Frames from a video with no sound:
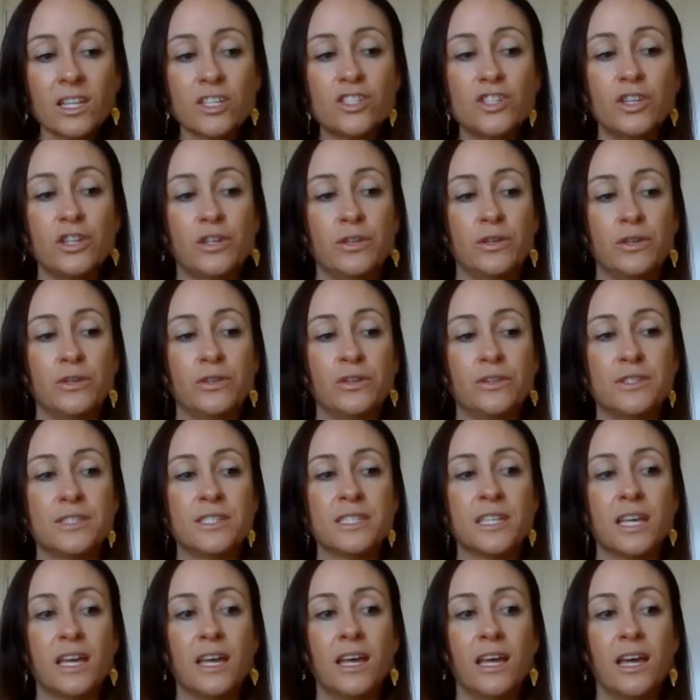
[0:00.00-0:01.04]
to
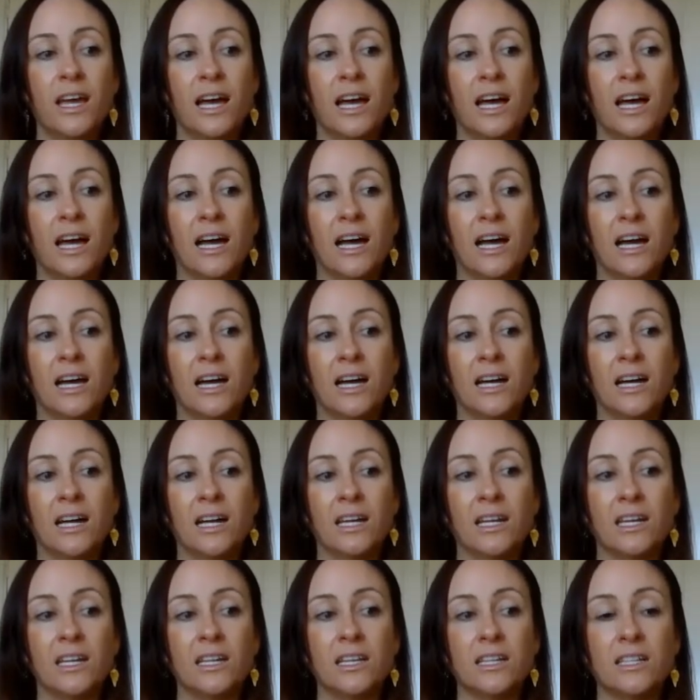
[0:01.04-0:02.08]
use,
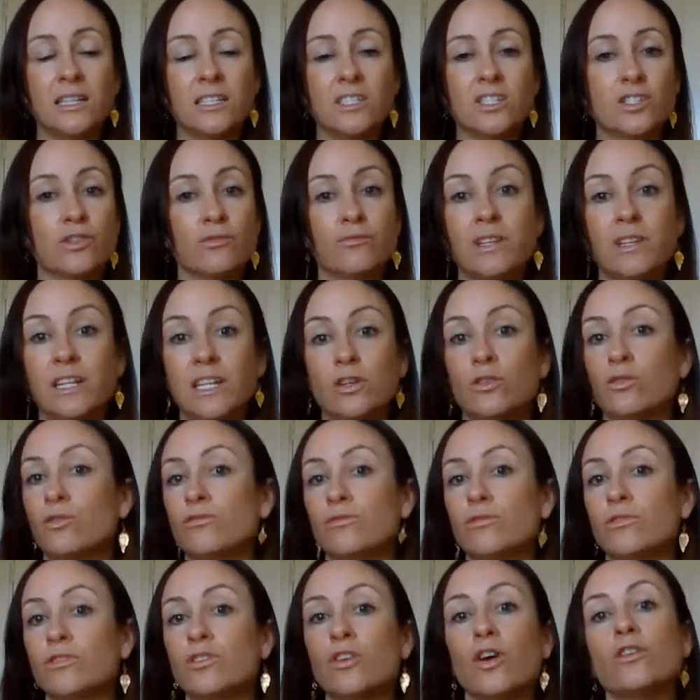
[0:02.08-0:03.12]
just a really
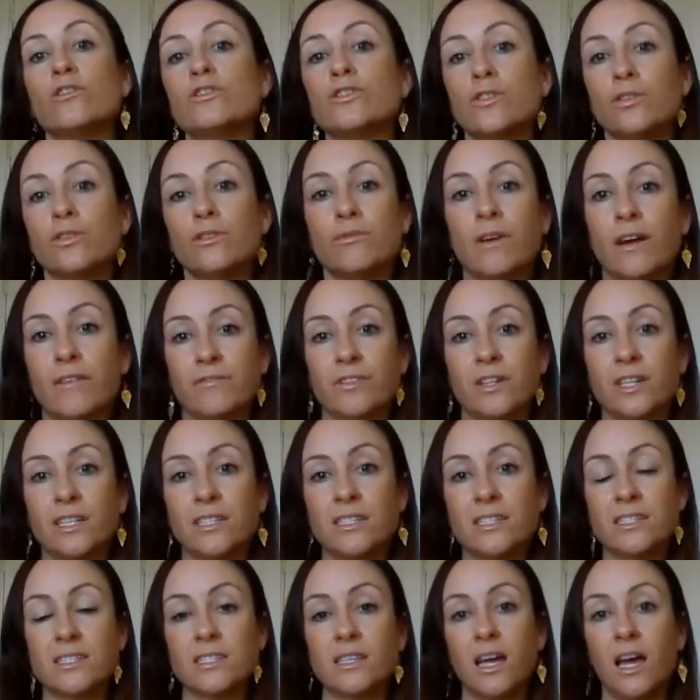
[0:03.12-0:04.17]
good go-to
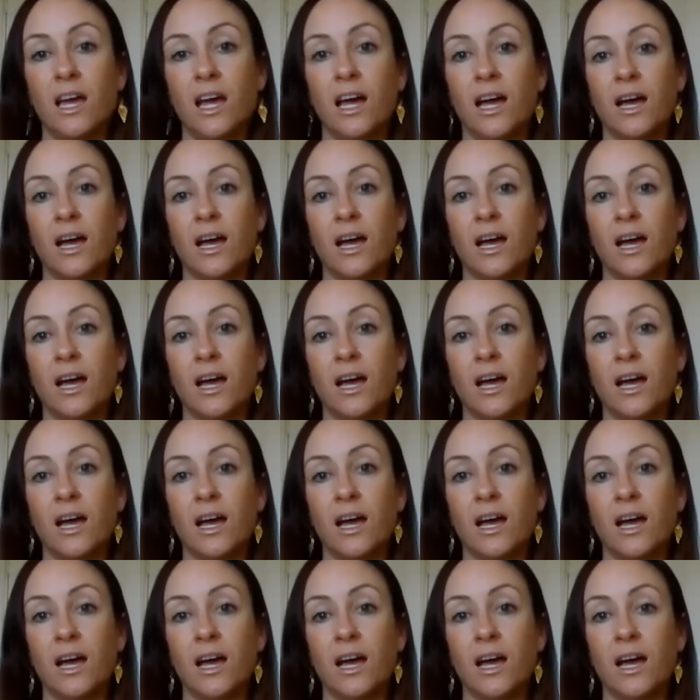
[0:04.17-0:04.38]
reference.